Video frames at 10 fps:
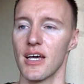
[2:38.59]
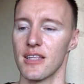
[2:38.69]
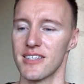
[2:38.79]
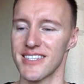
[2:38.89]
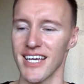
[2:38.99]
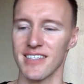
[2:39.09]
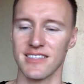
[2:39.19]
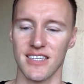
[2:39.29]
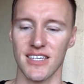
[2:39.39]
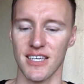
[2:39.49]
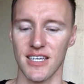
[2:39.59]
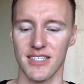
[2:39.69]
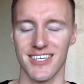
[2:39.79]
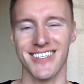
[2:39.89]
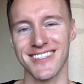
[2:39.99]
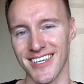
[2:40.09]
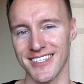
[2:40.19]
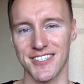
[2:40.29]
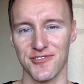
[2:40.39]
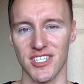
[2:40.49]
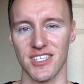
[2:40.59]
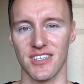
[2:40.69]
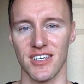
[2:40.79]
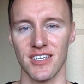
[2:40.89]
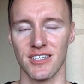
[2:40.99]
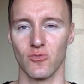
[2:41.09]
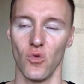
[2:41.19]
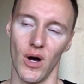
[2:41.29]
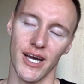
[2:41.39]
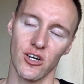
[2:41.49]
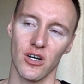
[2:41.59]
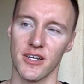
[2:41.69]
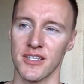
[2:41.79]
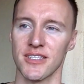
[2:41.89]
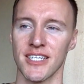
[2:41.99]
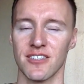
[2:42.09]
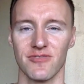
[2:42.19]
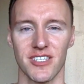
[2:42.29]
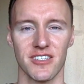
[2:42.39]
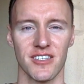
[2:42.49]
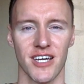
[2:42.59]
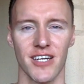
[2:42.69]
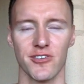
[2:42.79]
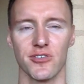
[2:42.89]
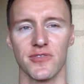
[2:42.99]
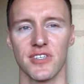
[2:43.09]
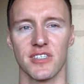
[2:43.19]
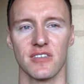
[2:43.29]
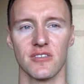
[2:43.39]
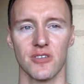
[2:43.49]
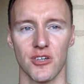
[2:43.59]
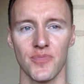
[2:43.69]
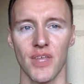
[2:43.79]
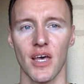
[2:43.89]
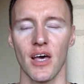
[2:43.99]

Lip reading: The second thing is intensive listening. Well, I call it intensive listening. I don't know if this is the term.